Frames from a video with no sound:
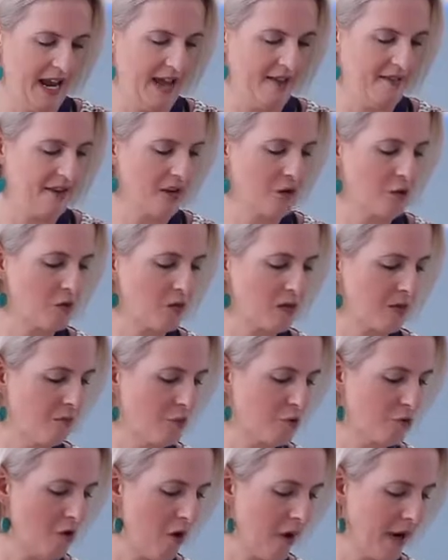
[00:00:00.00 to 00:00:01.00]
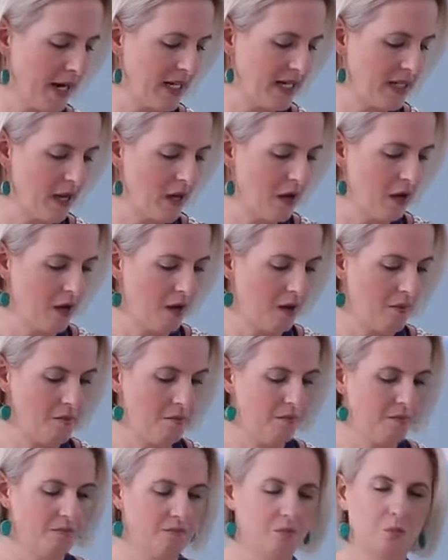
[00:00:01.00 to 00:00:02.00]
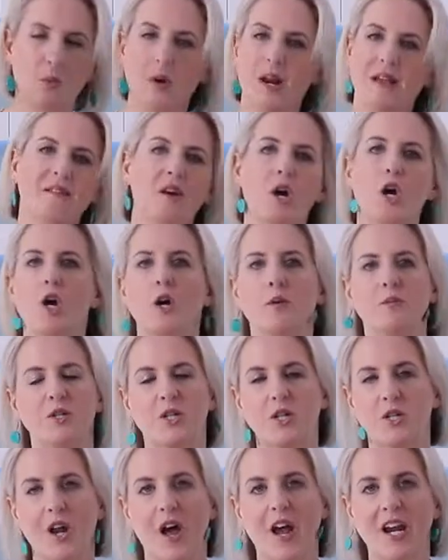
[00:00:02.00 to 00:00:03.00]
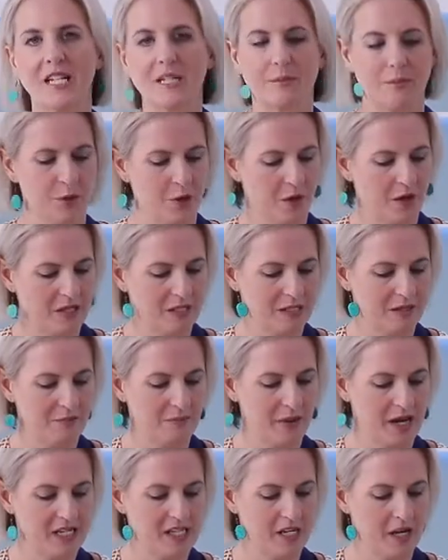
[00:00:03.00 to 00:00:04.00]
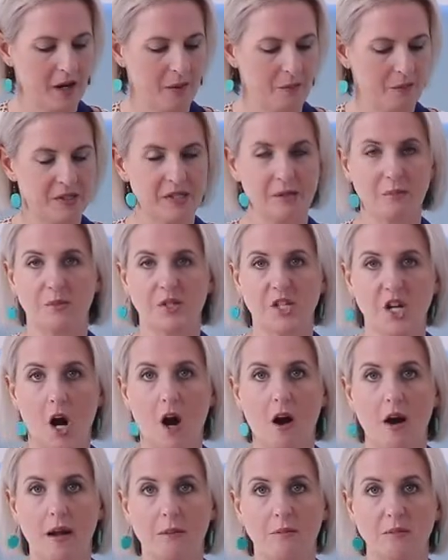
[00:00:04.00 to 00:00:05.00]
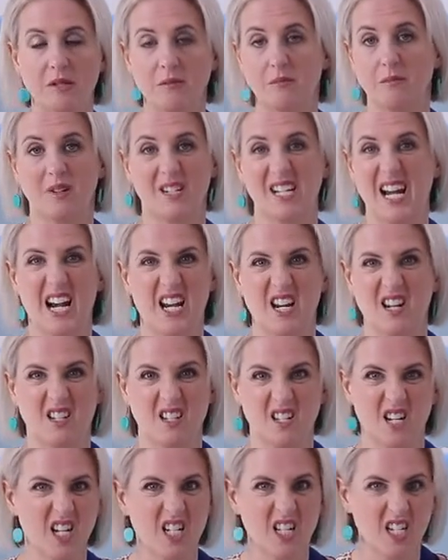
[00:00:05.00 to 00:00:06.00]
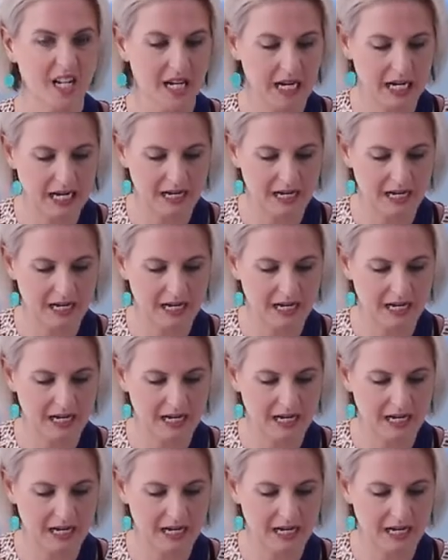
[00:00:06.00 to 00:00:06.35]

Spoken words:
And then I've got some dried, whatever herbs you like, to be honest, some mixed herbs, some thyme, some Italian seasoning